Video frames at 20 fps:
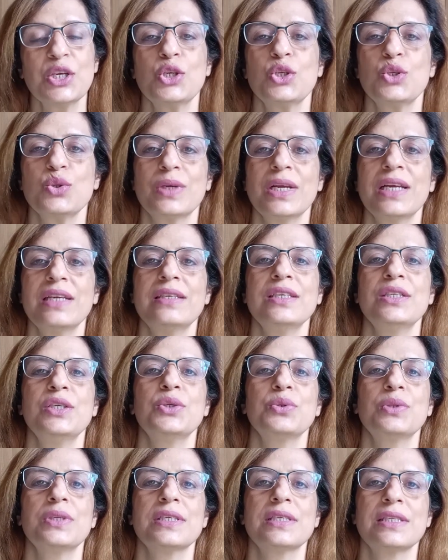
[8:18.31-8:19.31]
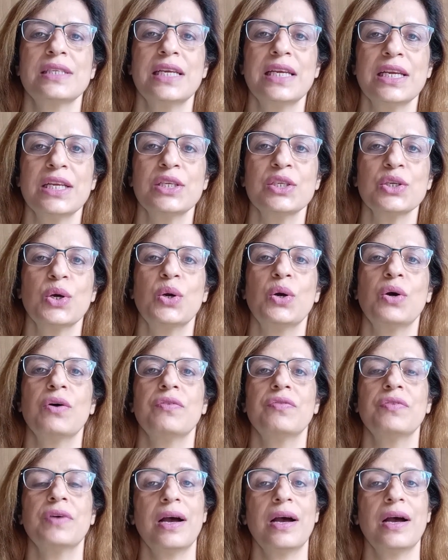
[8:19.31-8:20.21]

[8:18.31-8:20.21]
to get into the state of